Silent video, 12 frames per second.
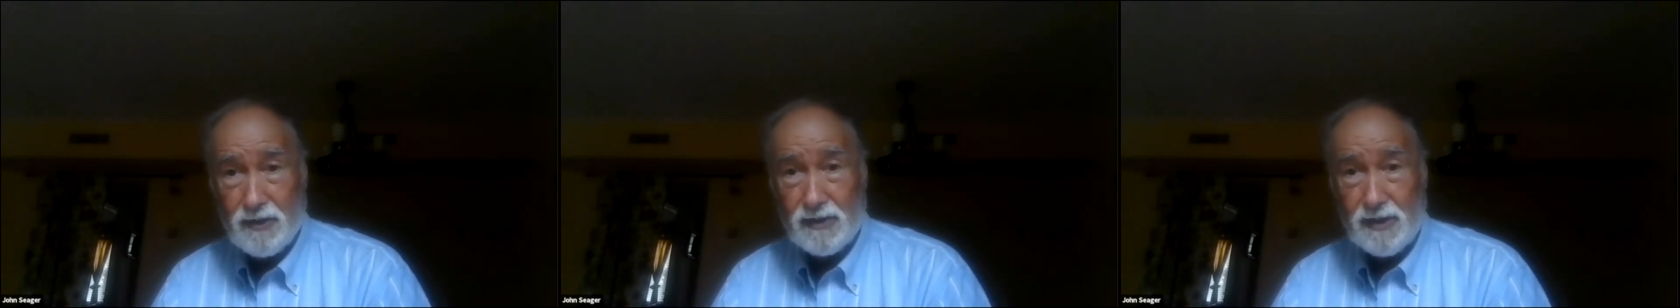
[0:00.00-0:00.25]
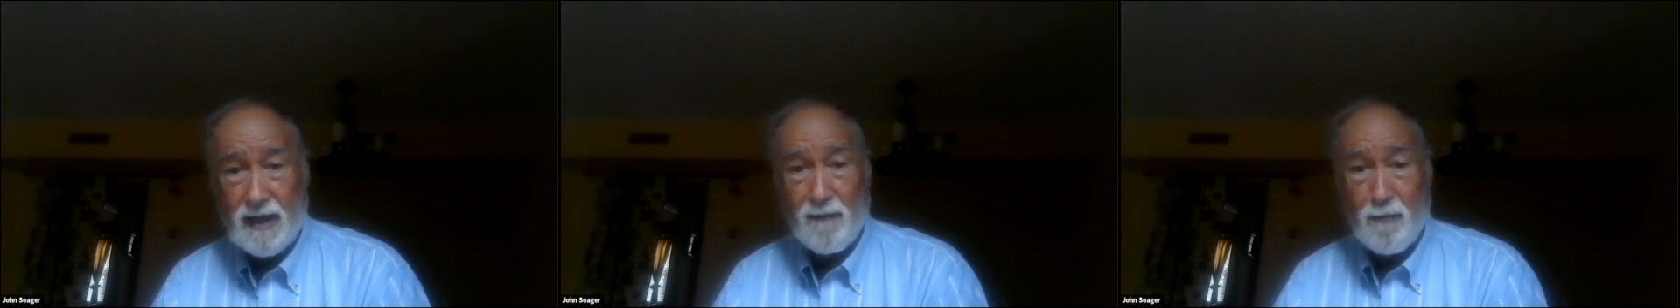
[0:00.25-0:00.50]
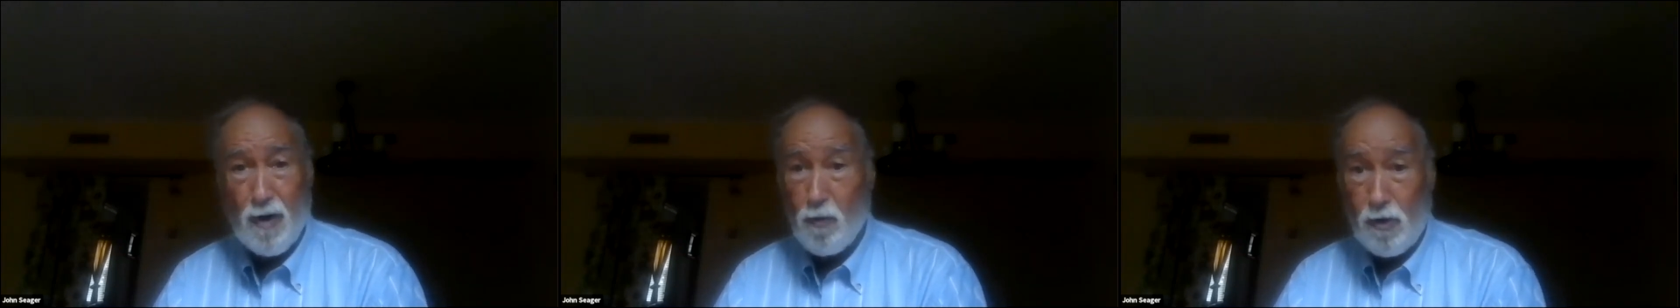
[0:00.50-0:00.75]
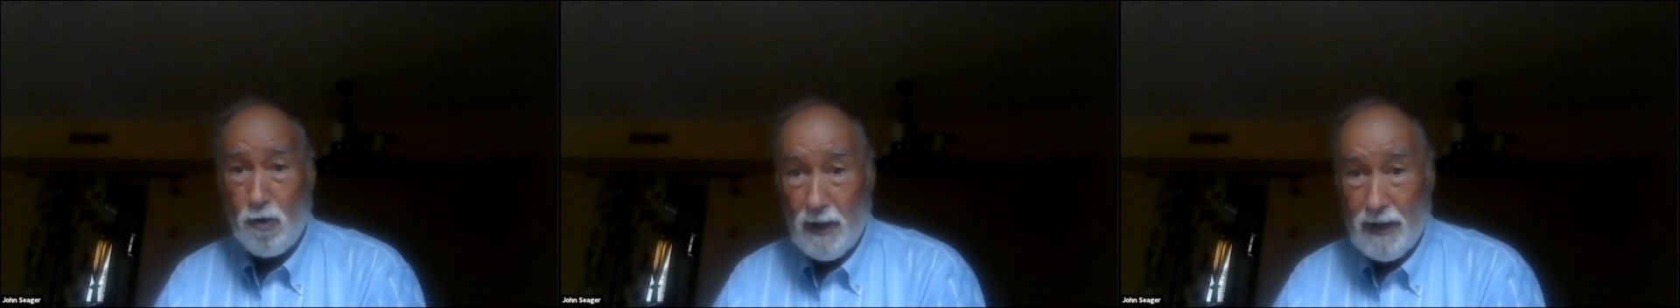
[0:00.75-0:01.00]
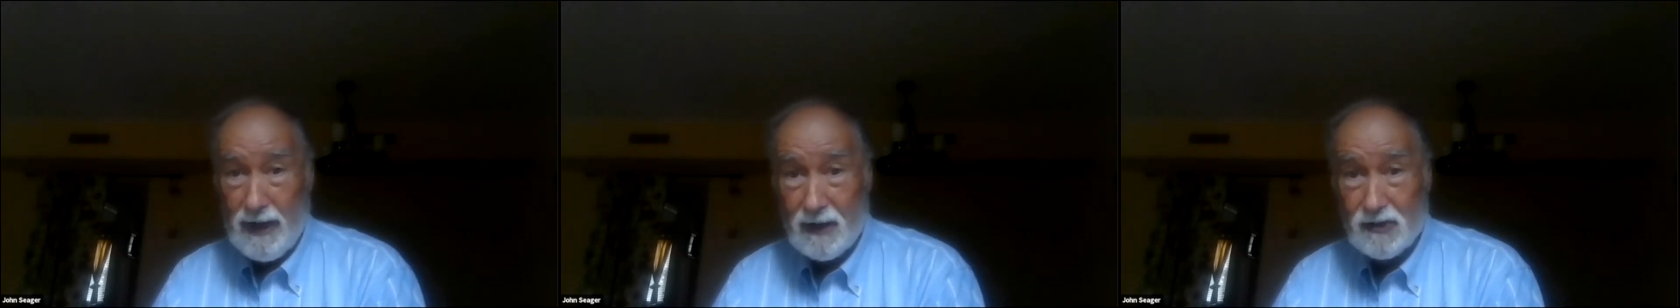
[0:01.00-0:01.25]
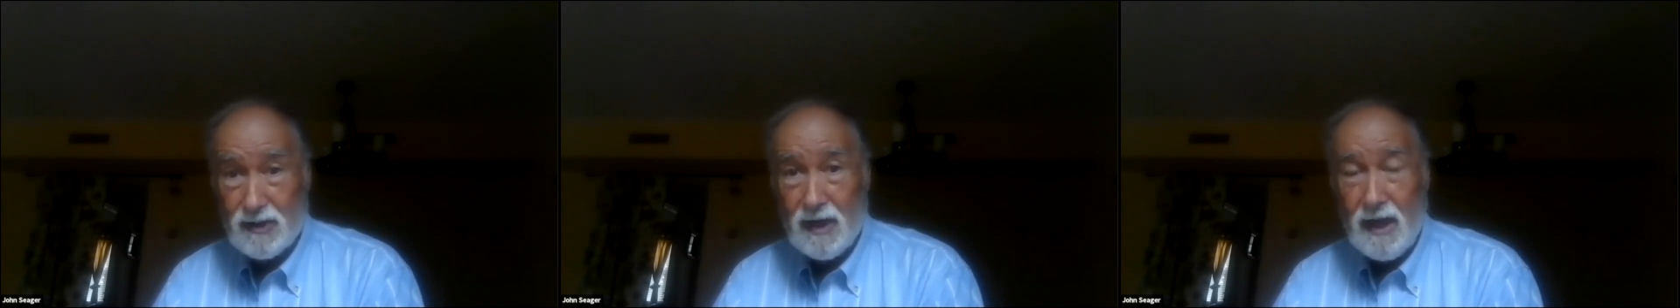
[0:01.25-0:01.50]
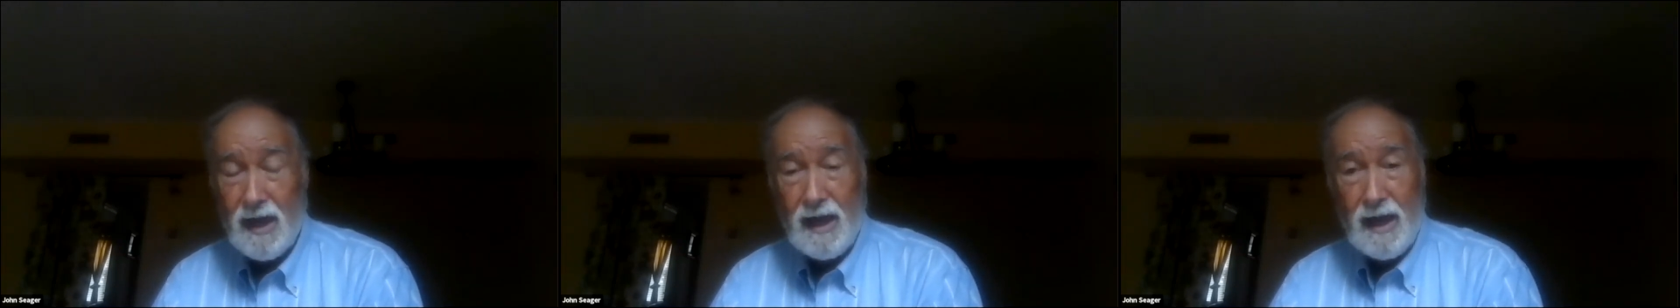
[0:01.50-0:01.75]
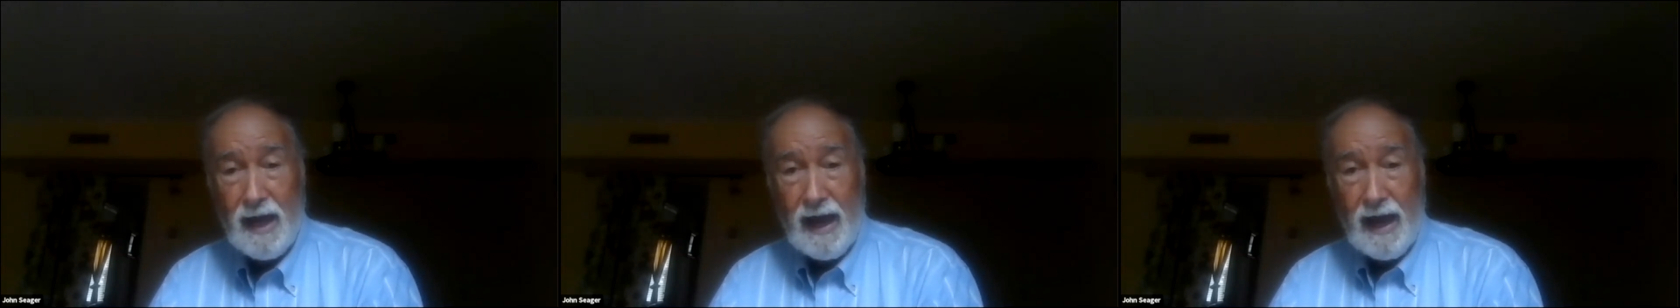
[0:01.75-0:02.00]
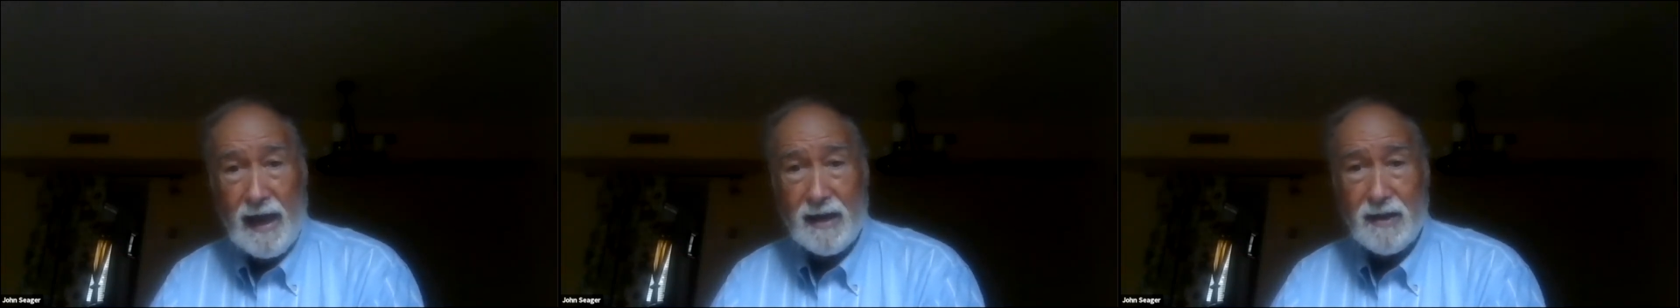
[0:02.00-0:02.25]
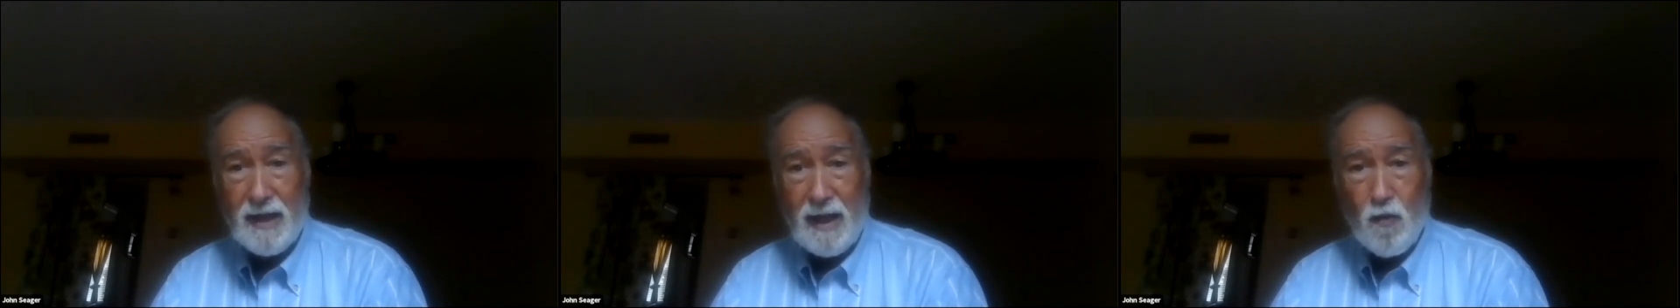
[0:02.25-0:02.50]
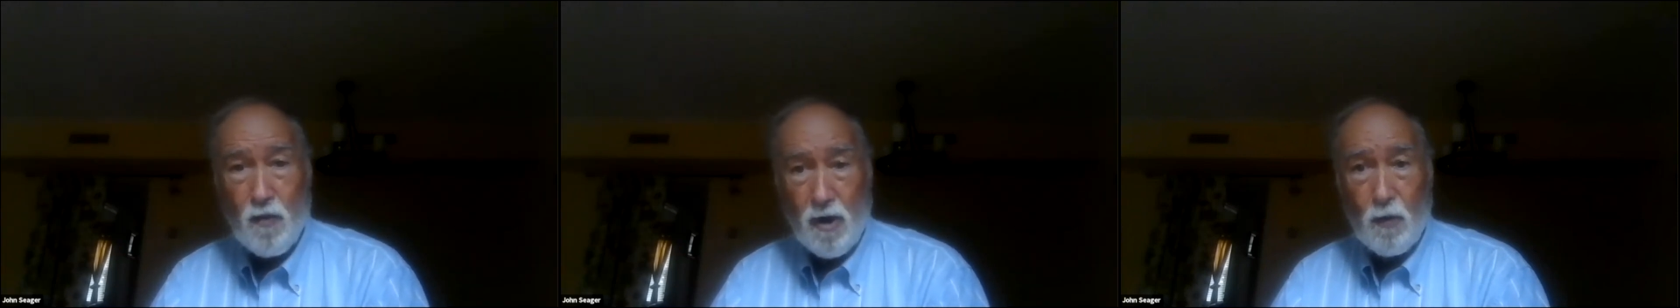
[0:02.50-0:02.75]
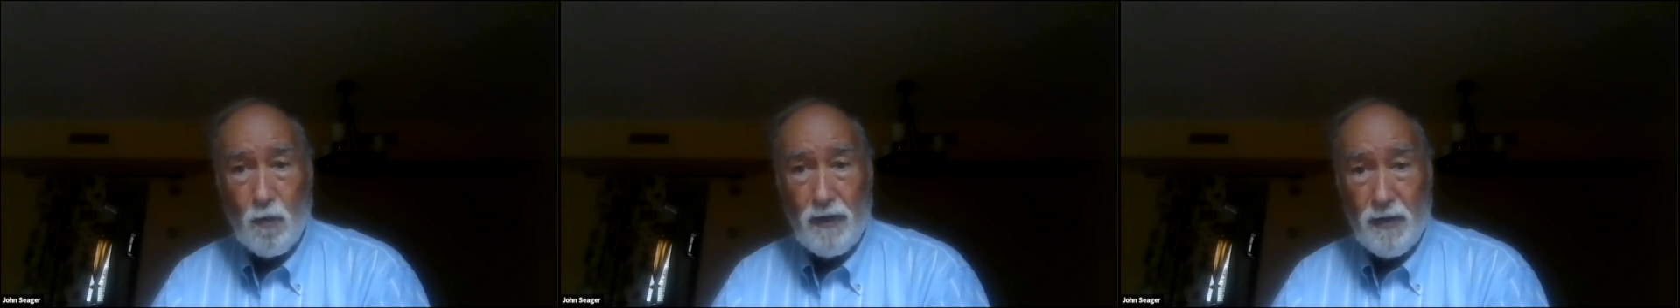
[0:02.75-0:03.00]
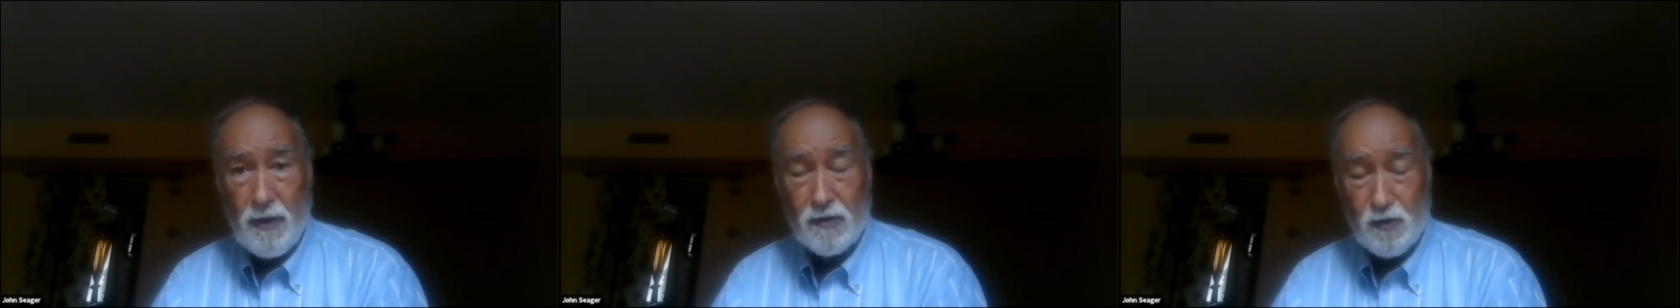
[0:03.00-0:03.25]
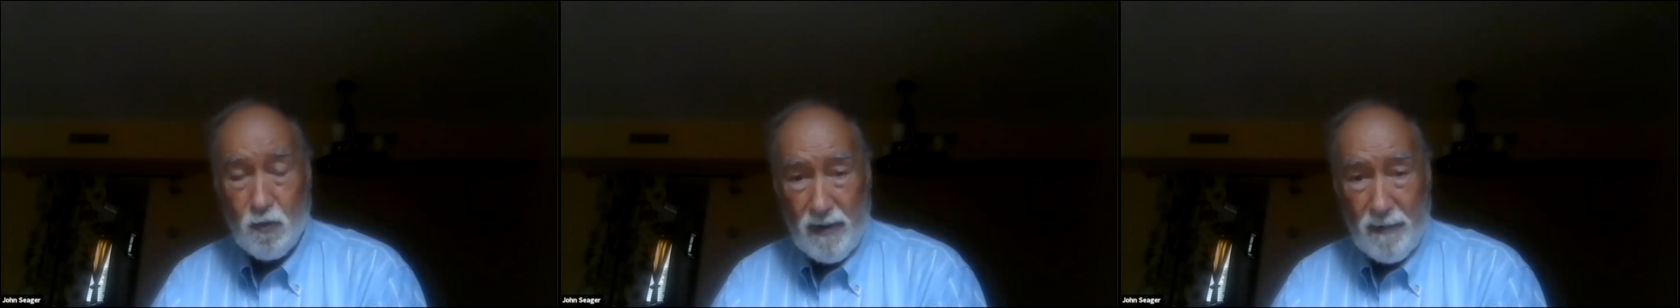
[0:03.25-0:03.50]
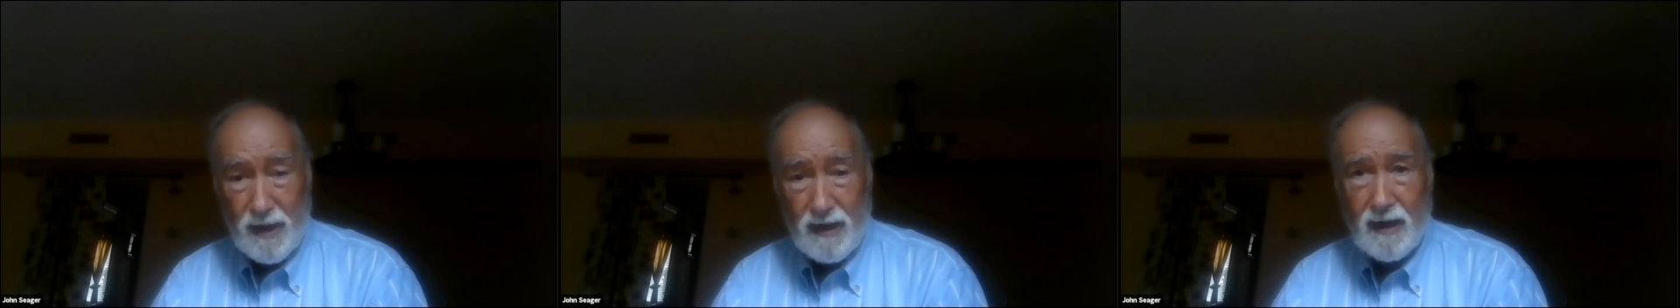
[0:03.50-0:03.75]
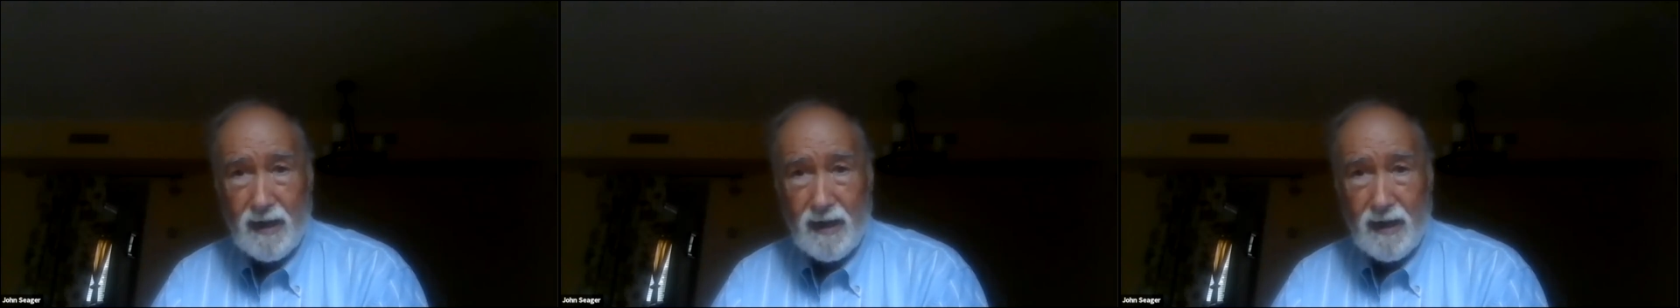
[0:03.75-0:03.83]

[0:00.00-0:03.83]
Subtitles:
They have mobile clinics, and they work with those women.